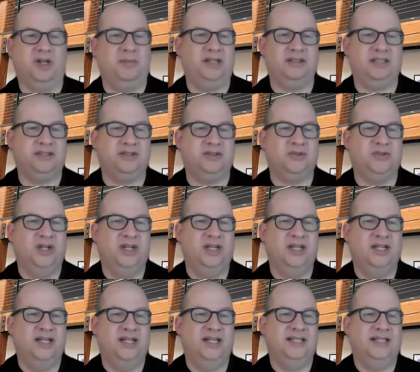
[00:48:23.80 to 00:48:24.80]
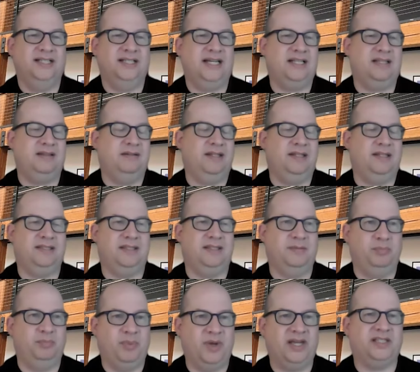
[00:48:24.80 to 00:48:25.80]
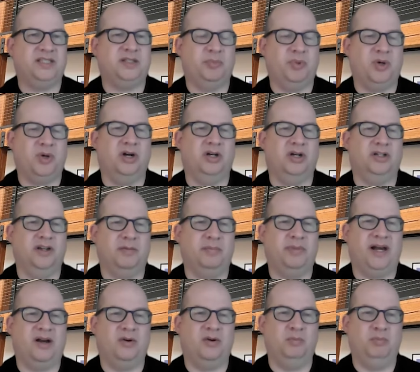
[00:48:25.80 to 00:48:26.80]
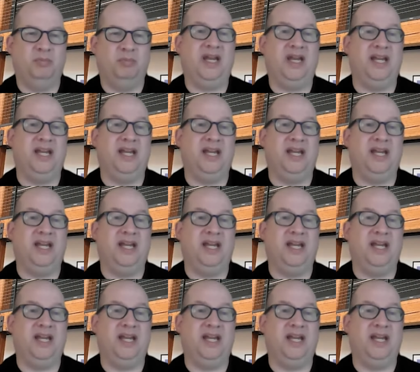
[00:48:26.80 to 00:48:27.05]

I mean, it's the best part about